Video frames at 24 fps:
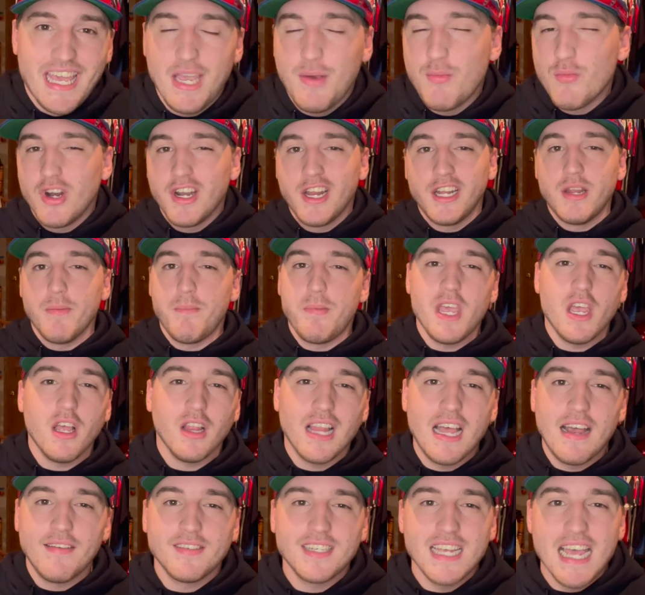wanted to be a
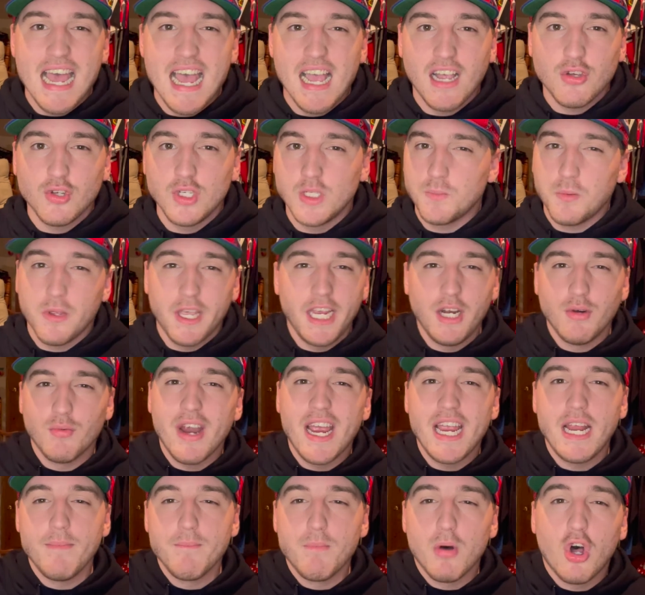left tackle. He's playing
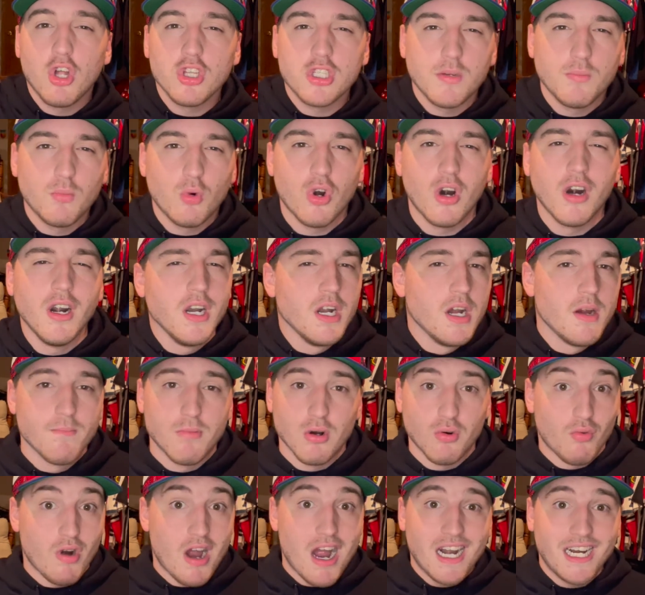right in Baltimore, but
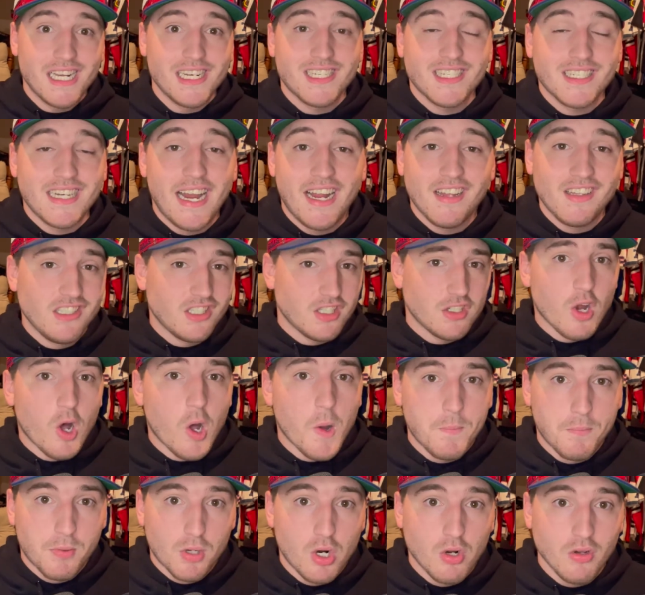Ronnie Stanley's an
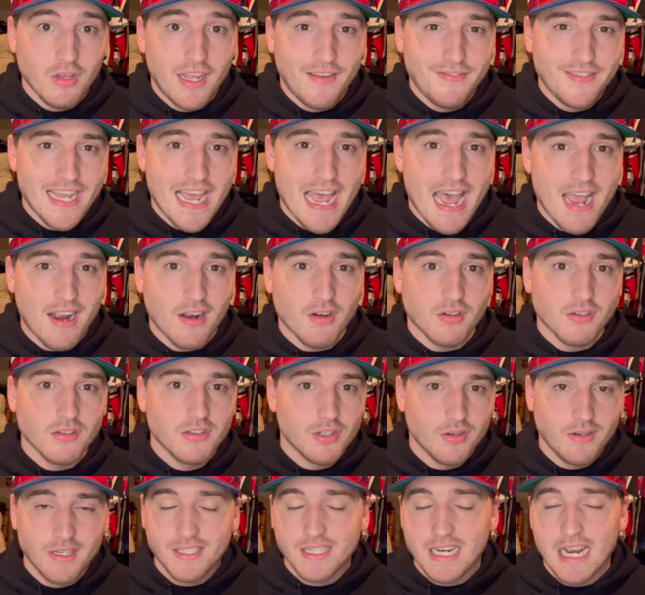all-pro left tackle,
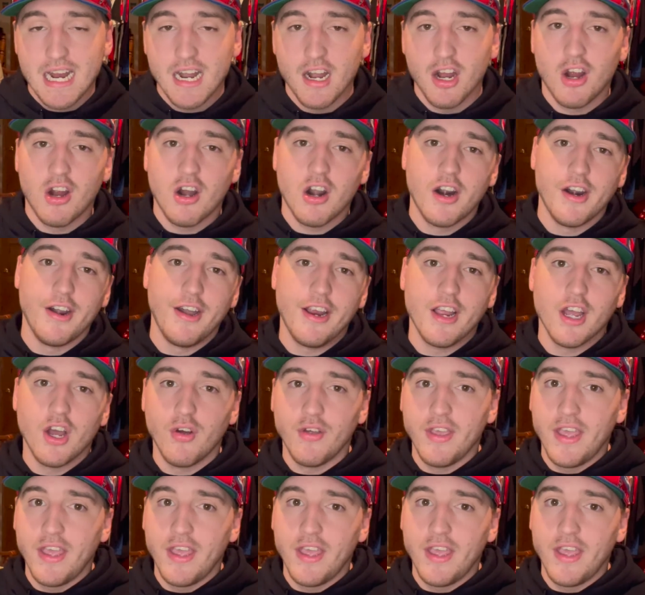so it's kind of hard to go,